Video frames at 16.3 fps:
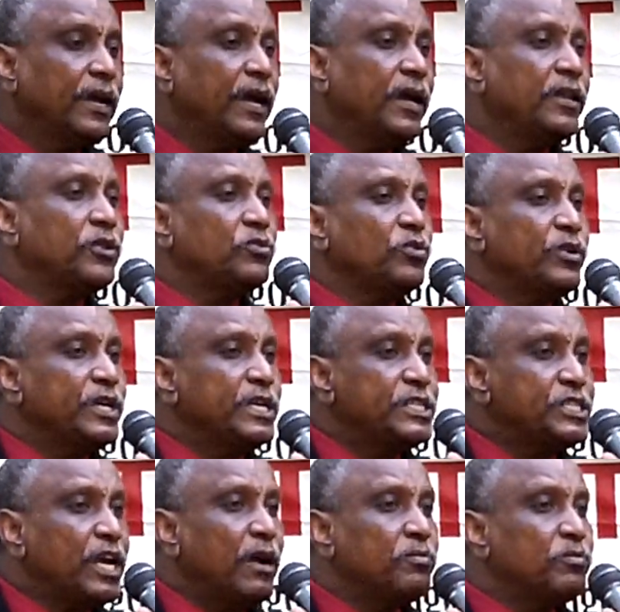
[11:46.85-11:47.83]
and it will
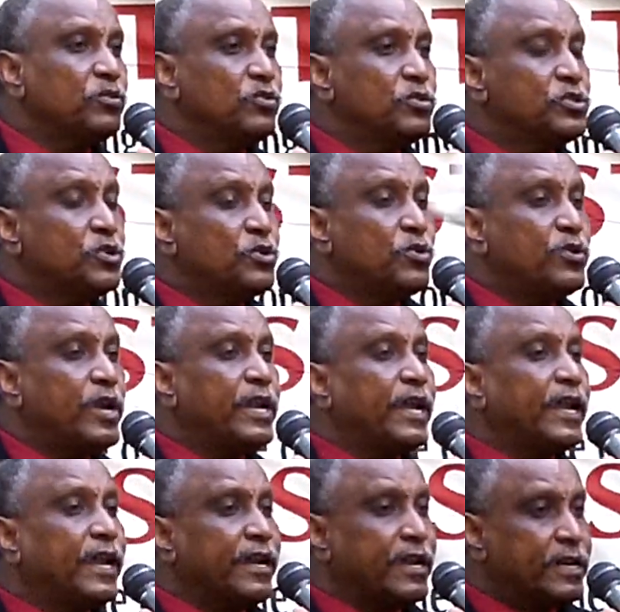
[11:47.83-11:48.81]
reach up to the rural
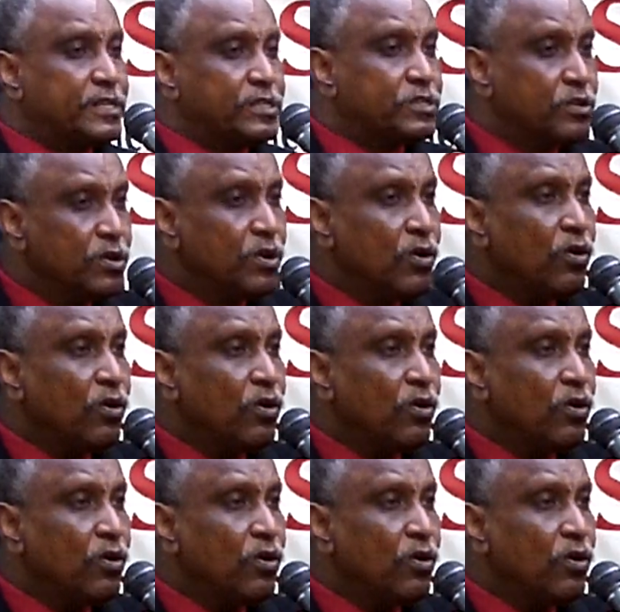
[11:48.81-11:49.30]
areas